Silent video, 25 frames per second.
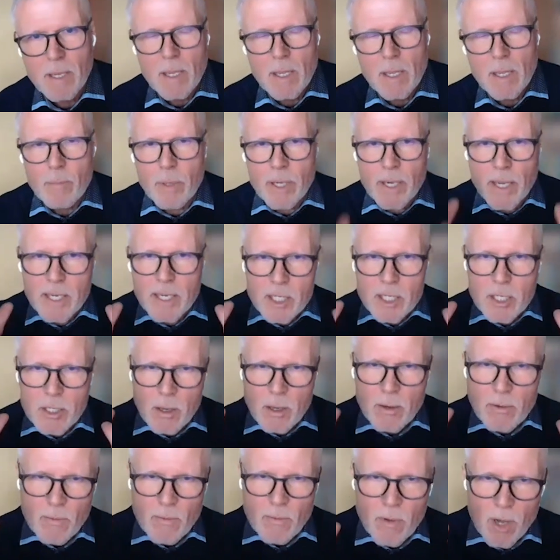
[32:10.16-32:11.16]
But that is
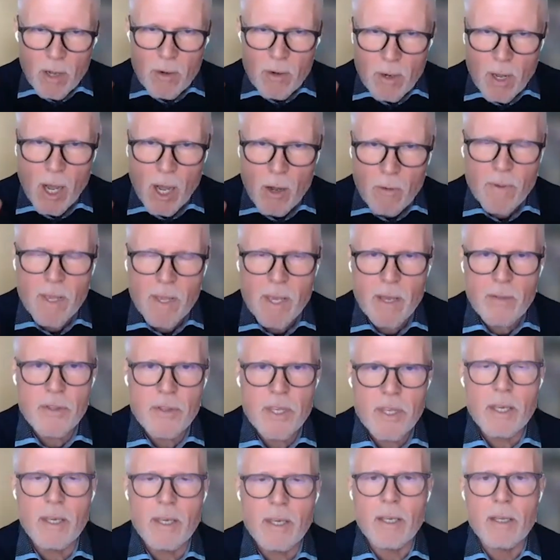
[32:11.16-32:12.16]
not how we are
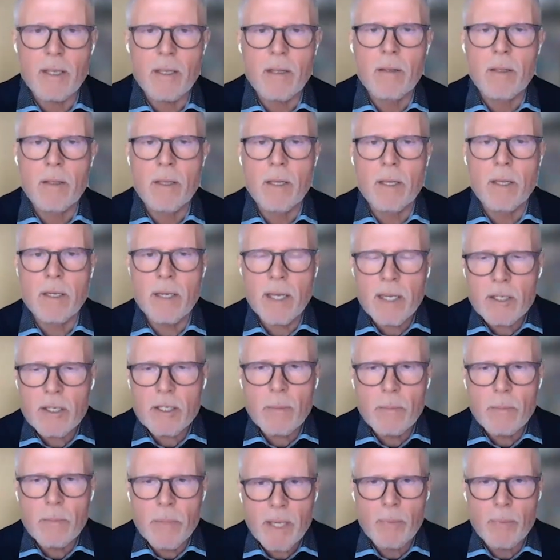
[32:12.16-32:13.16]
thinking. And that is
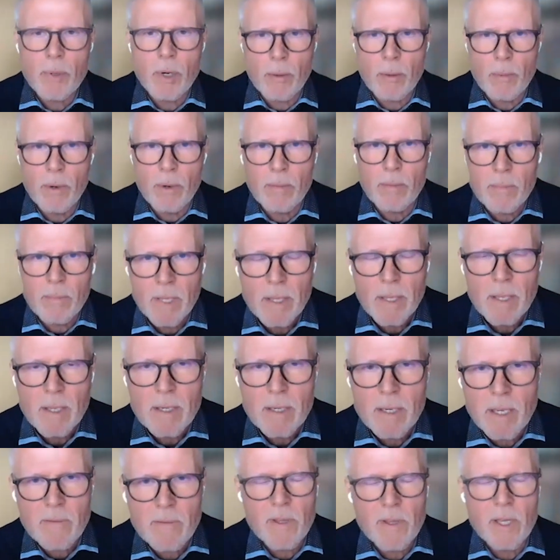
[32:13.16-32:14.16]
a big problem
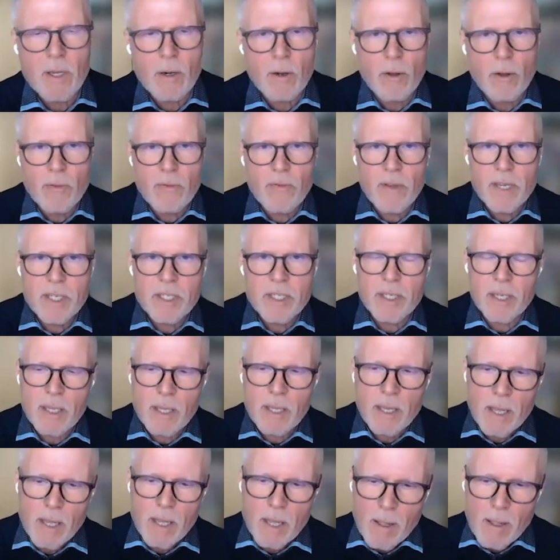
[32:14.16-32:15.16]
that we are all facing.
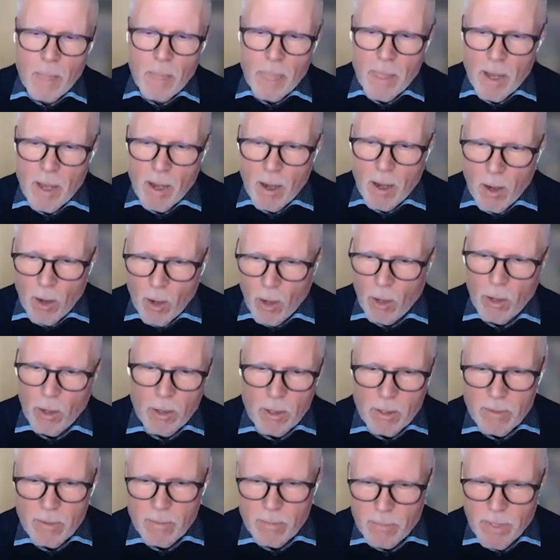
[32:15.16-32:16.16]

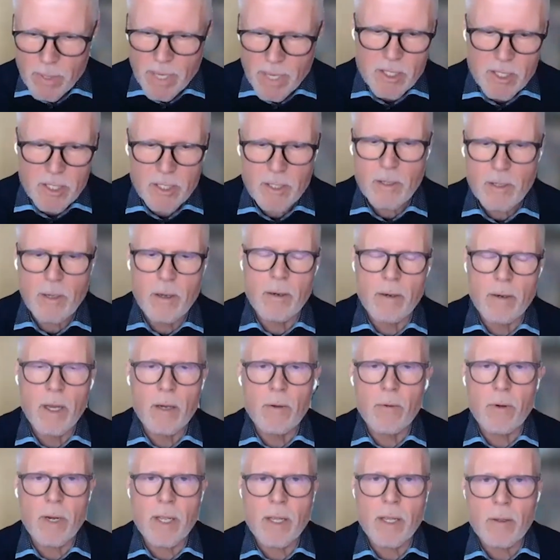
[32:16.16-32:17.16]
All based on
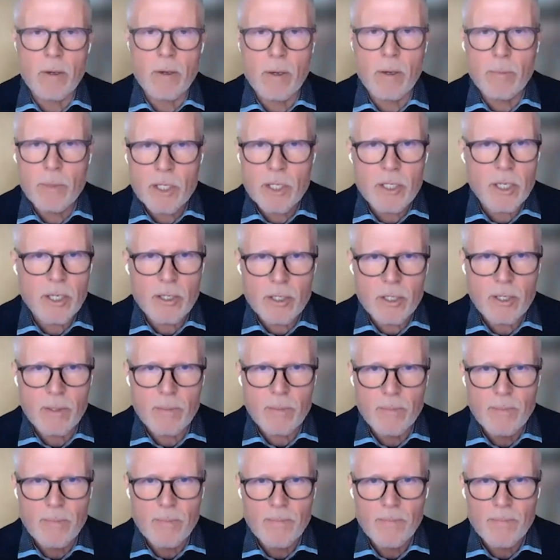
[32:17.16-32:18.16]
our economic system.
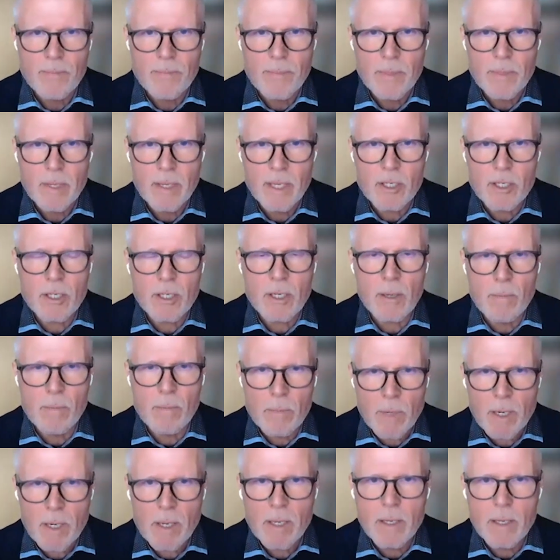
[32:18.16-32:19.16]
It's the
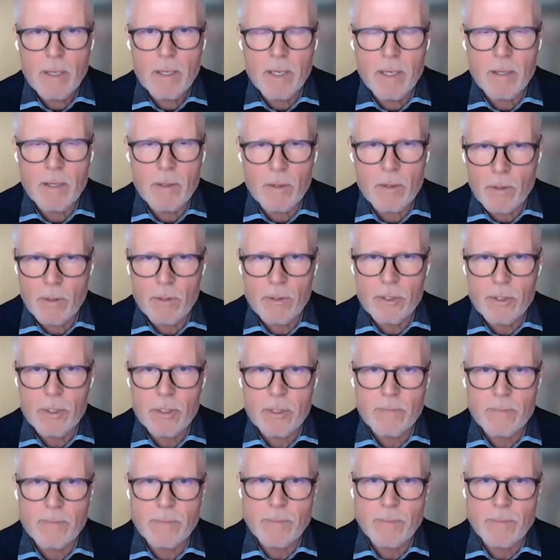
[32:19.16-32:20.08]
money that rules.